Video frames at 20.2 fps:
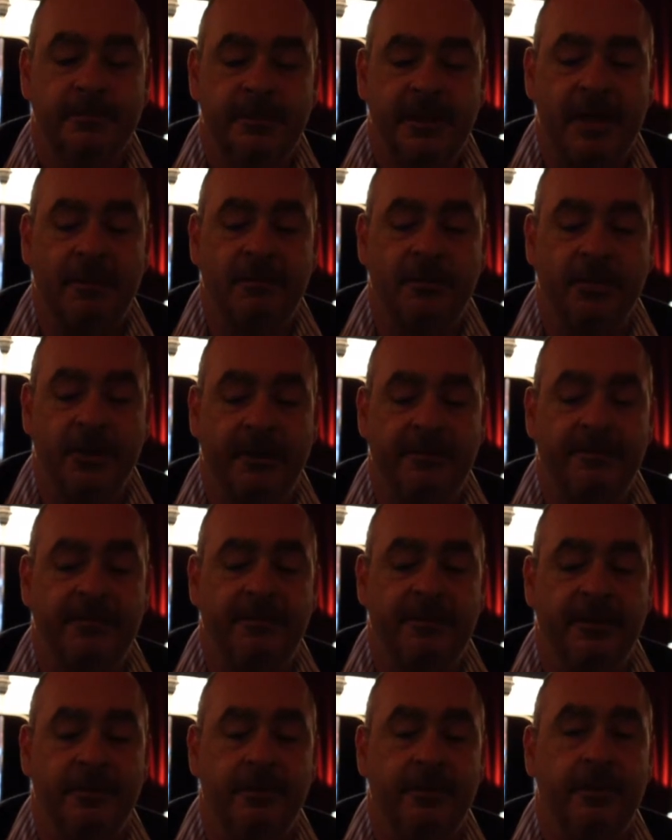That will
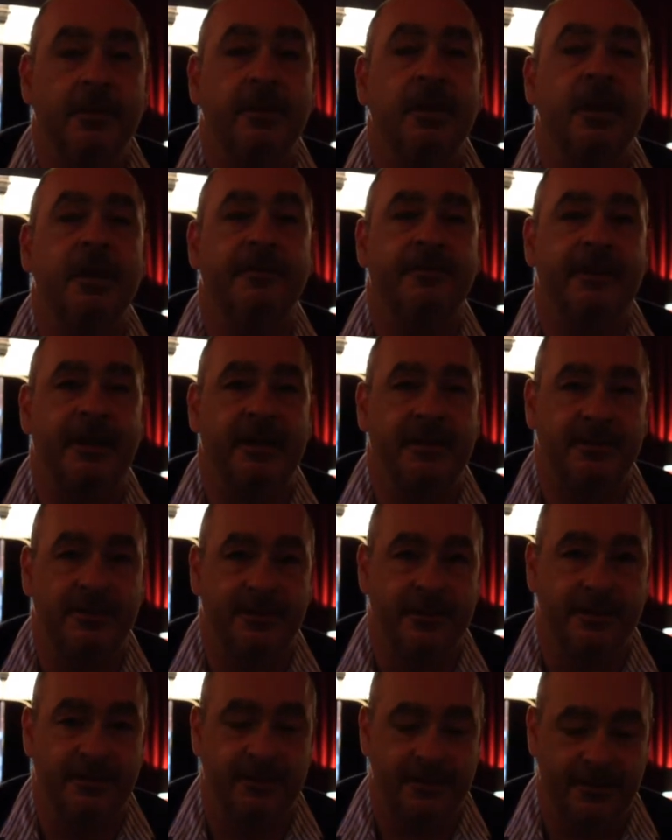give you a lot of
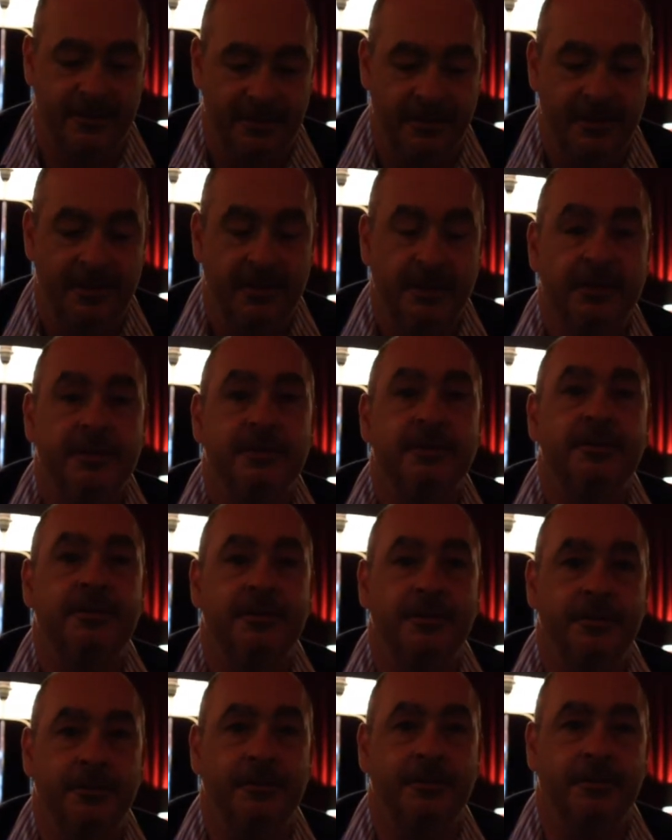answers
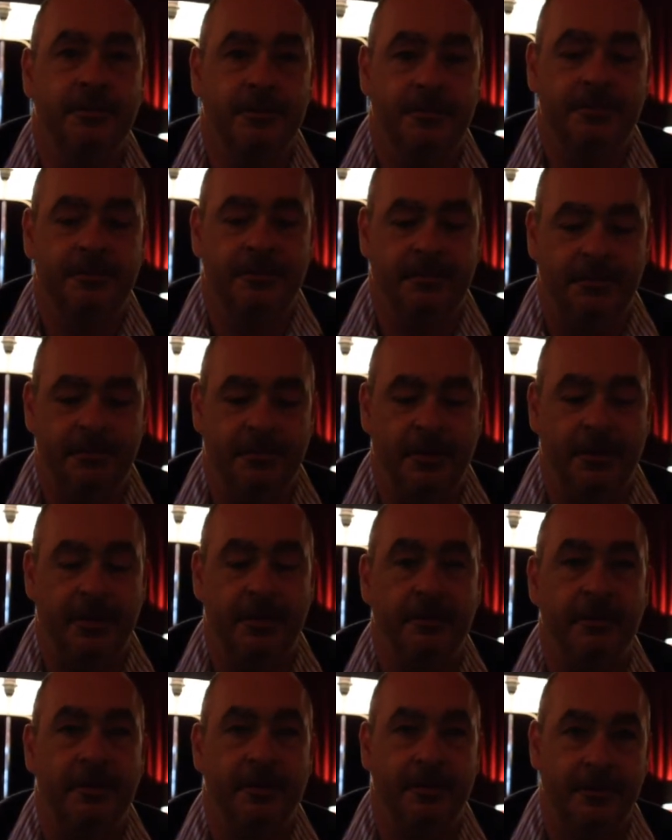to what
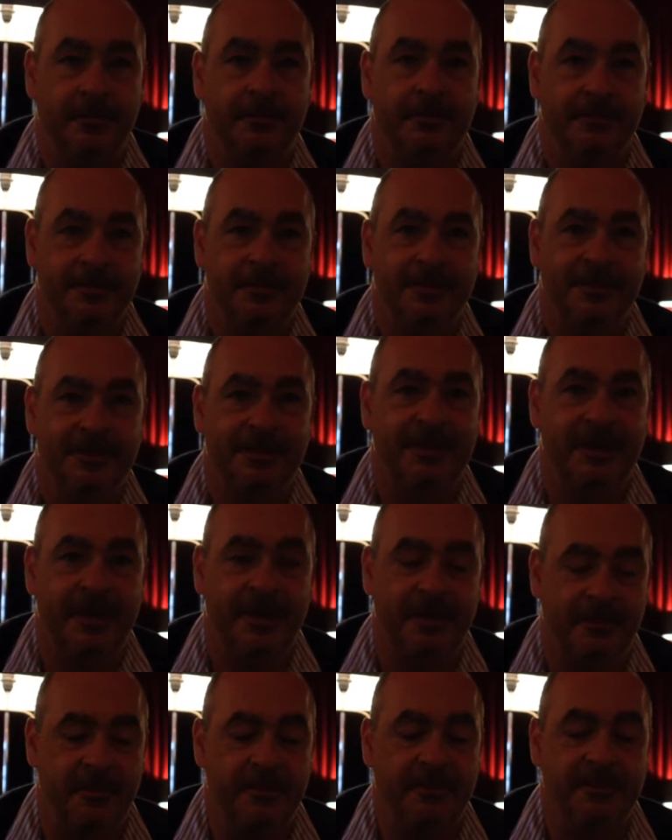you were
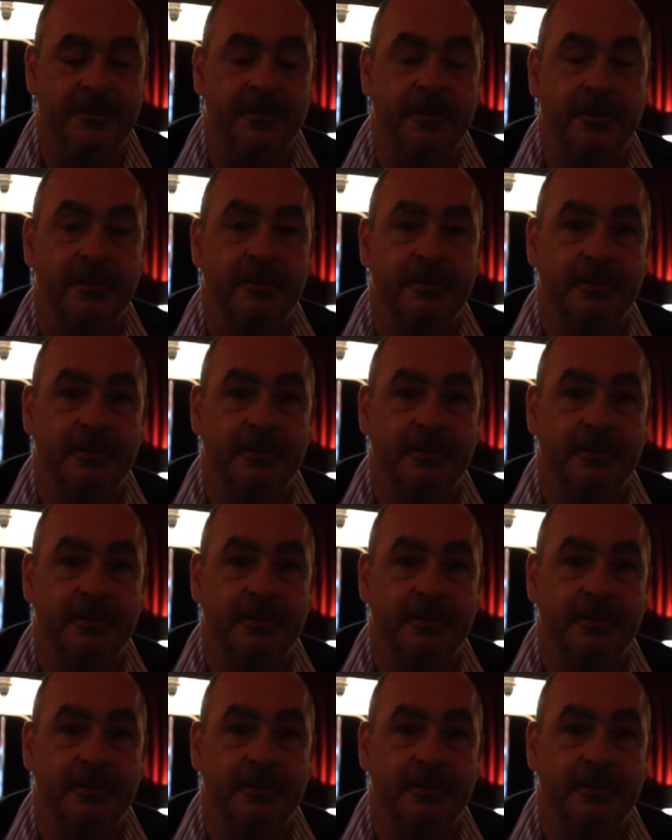stating before.